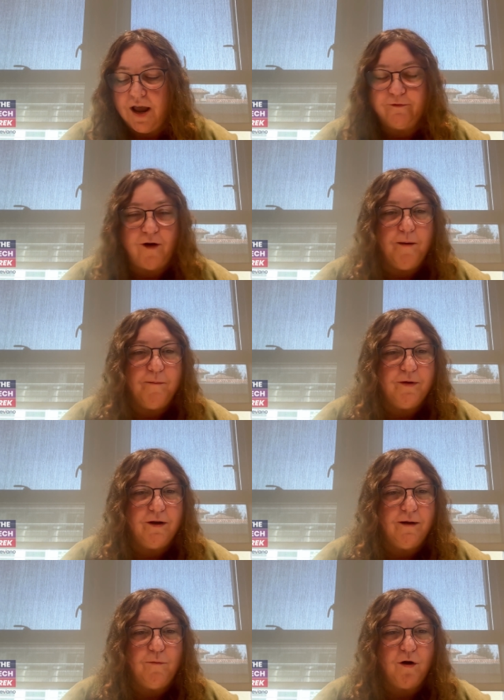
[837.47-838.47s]
from
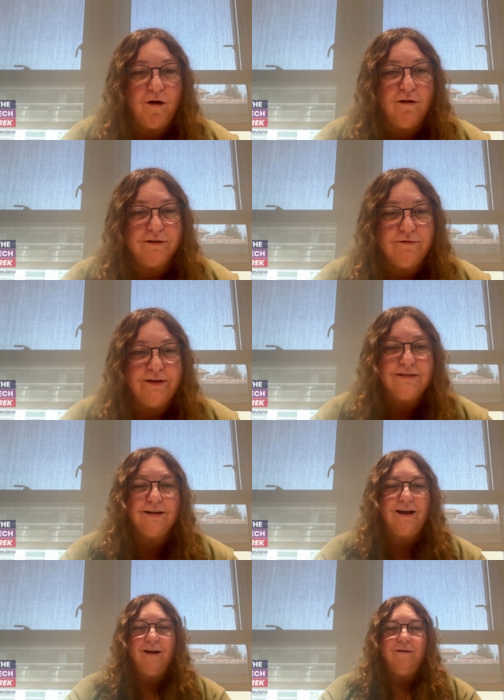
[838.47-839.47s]
a more Alta
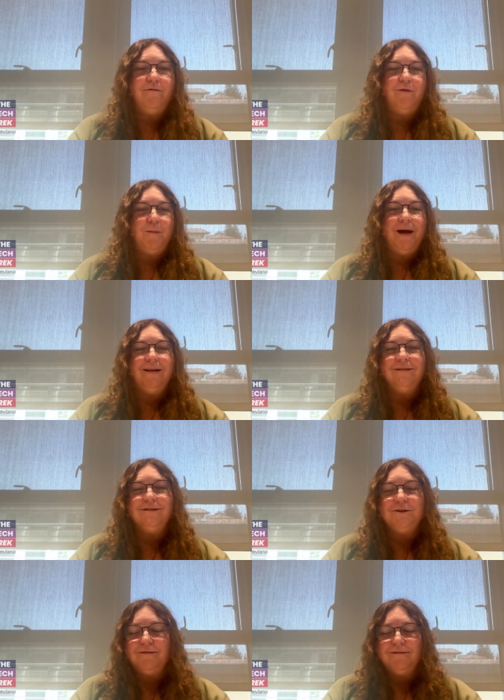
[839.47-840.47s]
Vista kind of format to